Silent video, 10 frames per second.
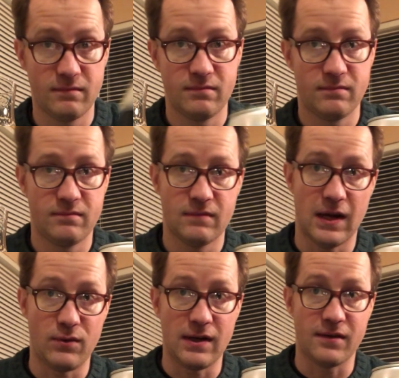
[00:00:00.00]

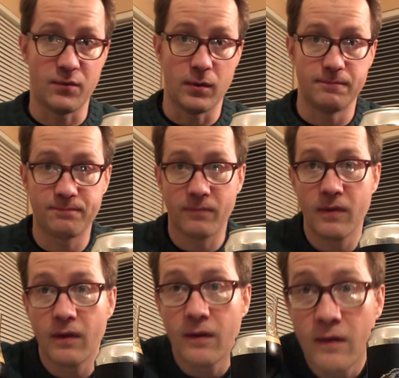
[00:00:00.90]
I would get this one.
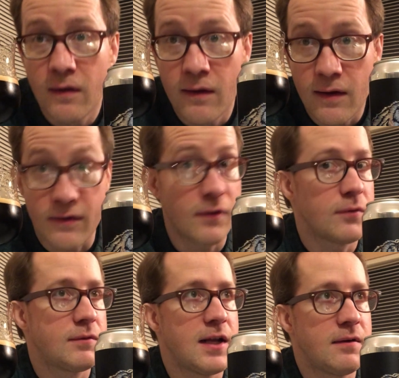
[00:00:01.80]
It's
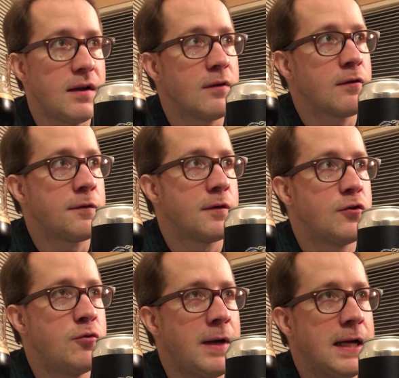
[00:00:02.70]
also $10 for a
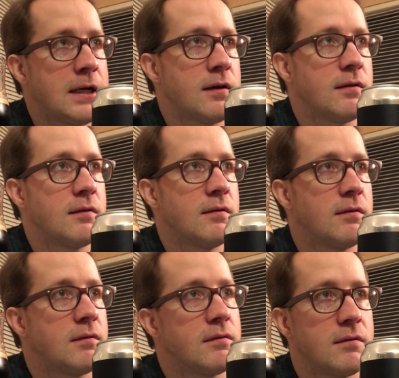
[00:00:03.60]
two pack.
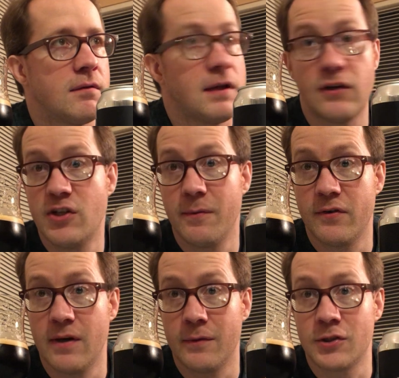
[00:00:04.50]
A lot cheaper than
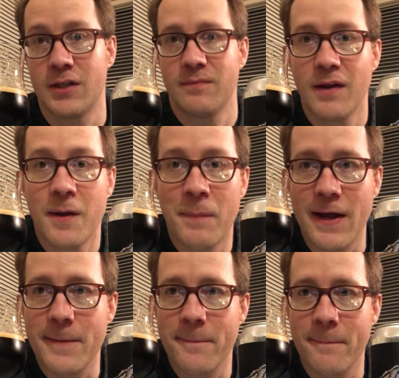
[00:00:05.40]
Double Shot. Bye.